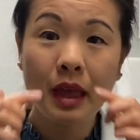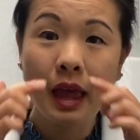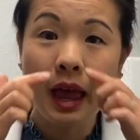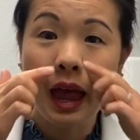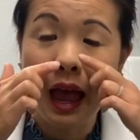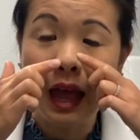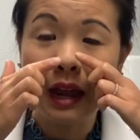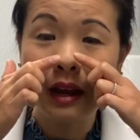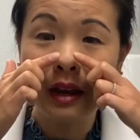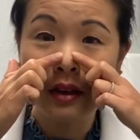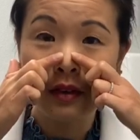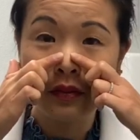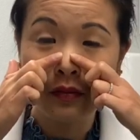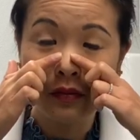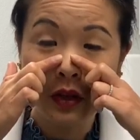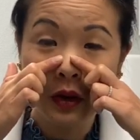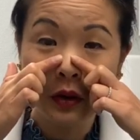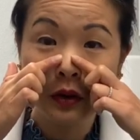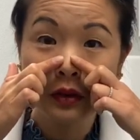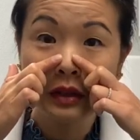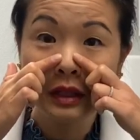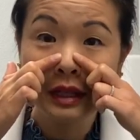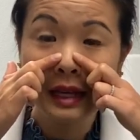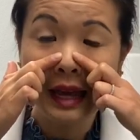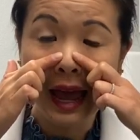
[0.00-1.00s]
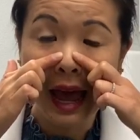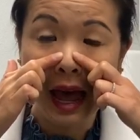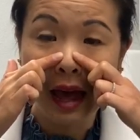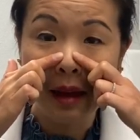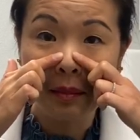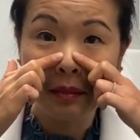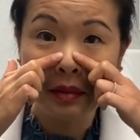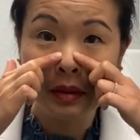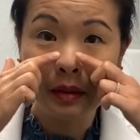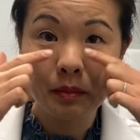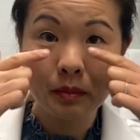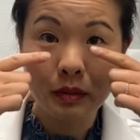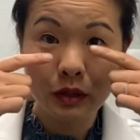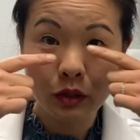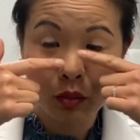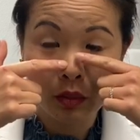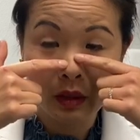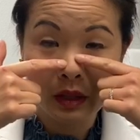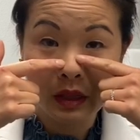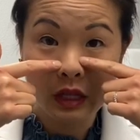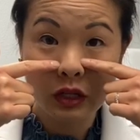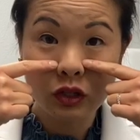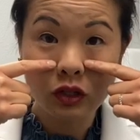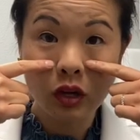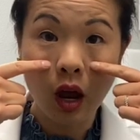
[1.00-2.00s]
And if there's gap between
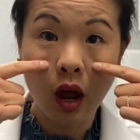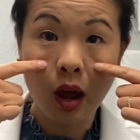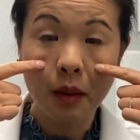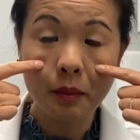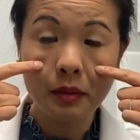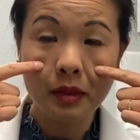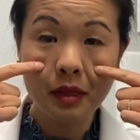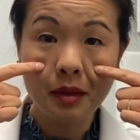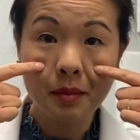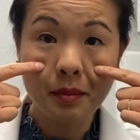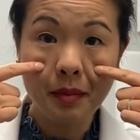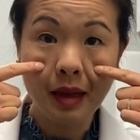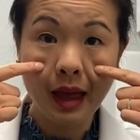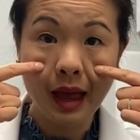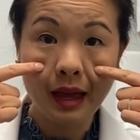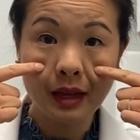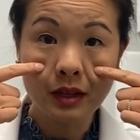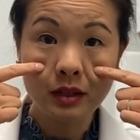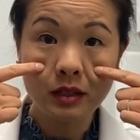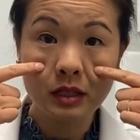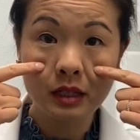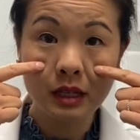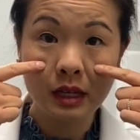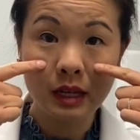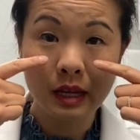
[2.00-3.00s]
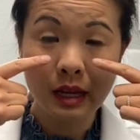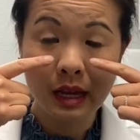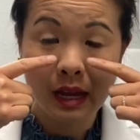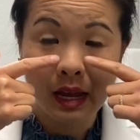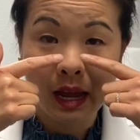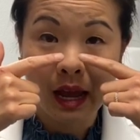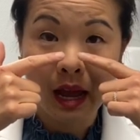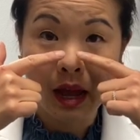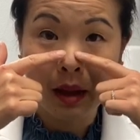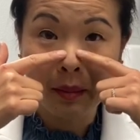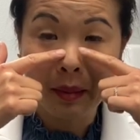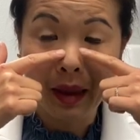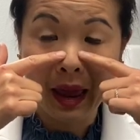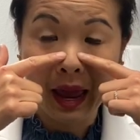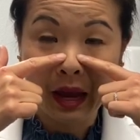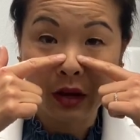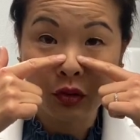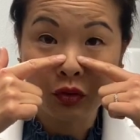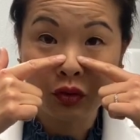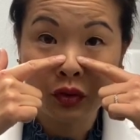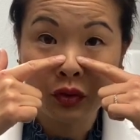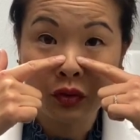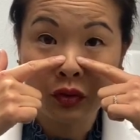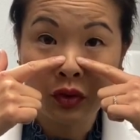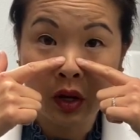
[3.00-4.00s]
the top of the mask and
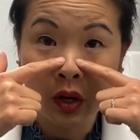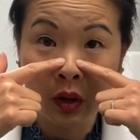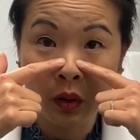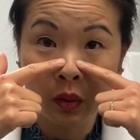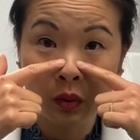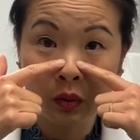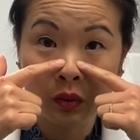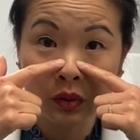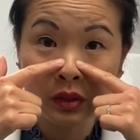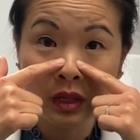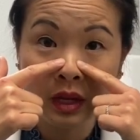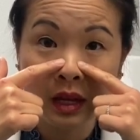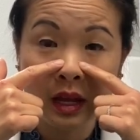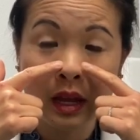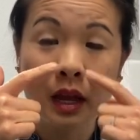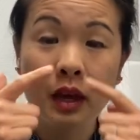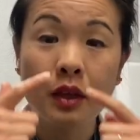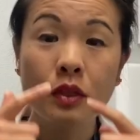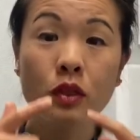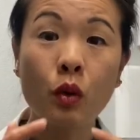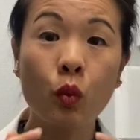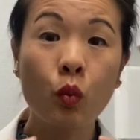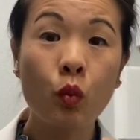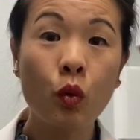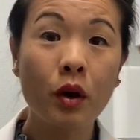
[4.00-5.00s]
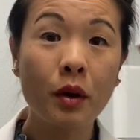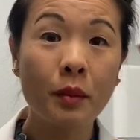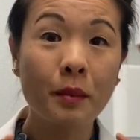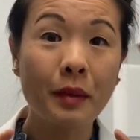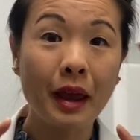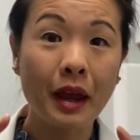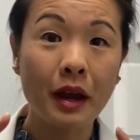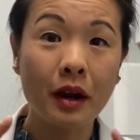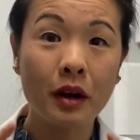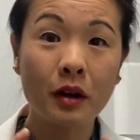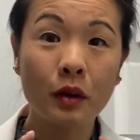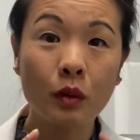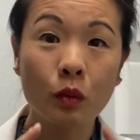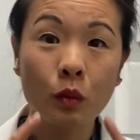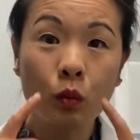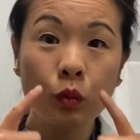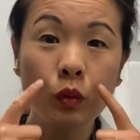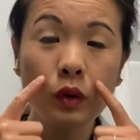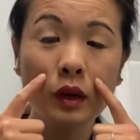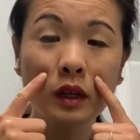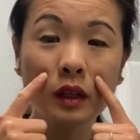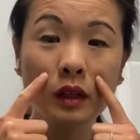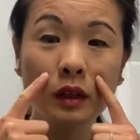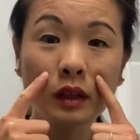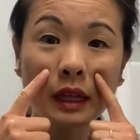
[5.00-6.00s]
your nose, the warm air
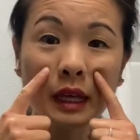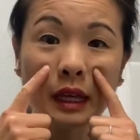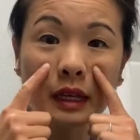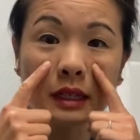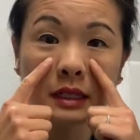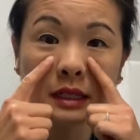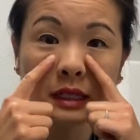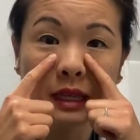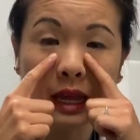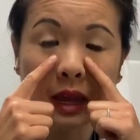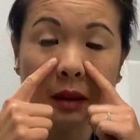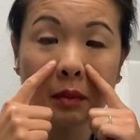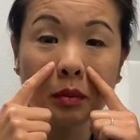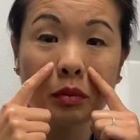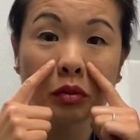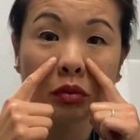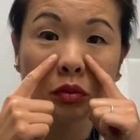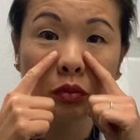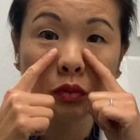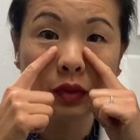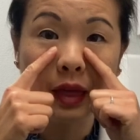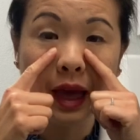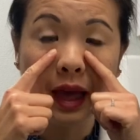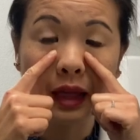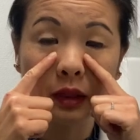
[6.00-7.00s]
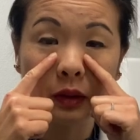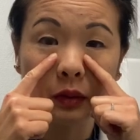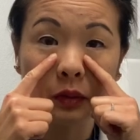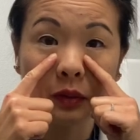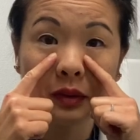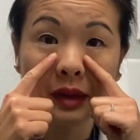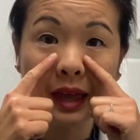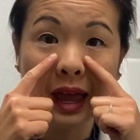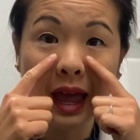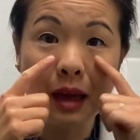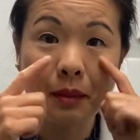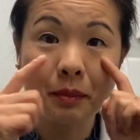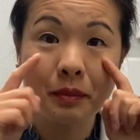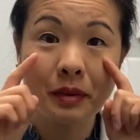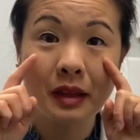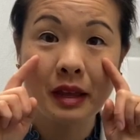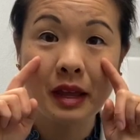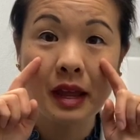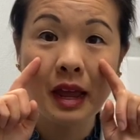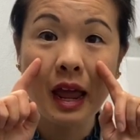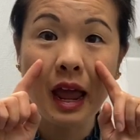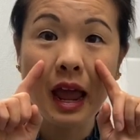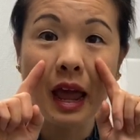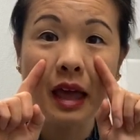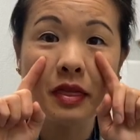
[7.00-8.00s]
will escape through that little gap,
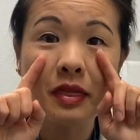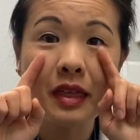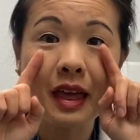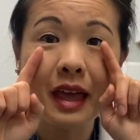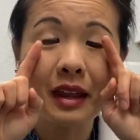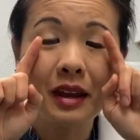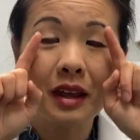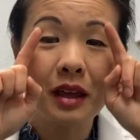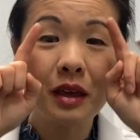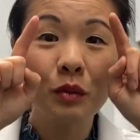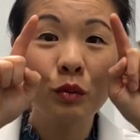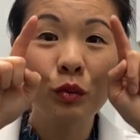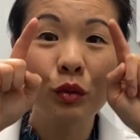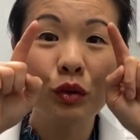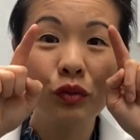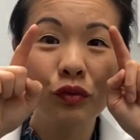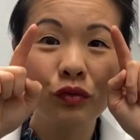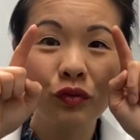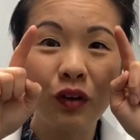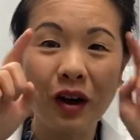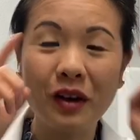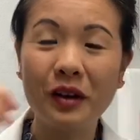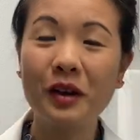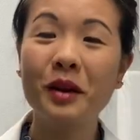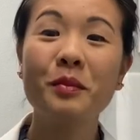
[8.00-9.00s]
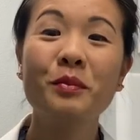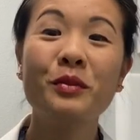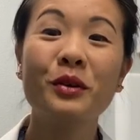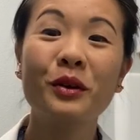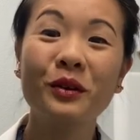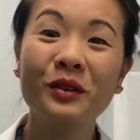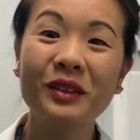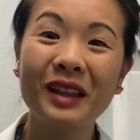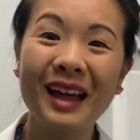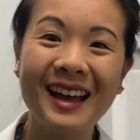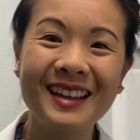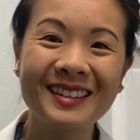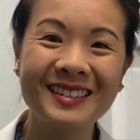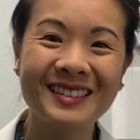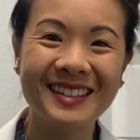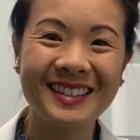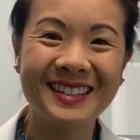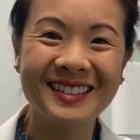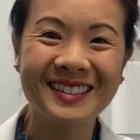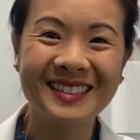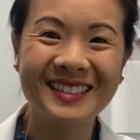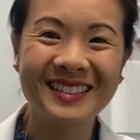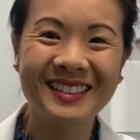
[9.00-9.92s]
and then it will fog up your glasses.